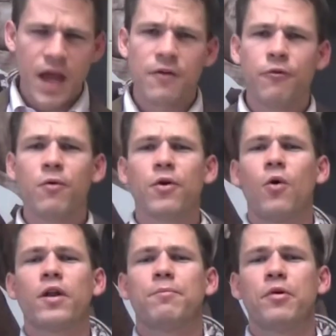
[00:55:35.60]
And if we were
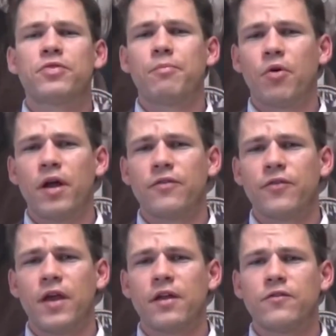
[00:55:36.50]
going to put the
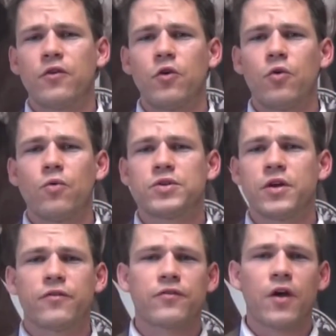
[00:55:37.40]
prince into
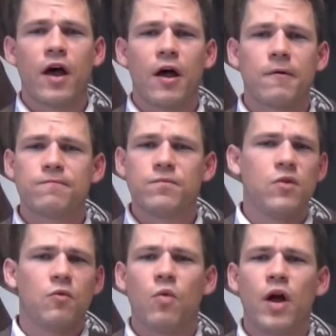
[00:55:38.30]
just
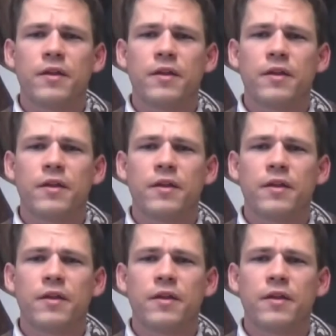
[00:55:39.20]
one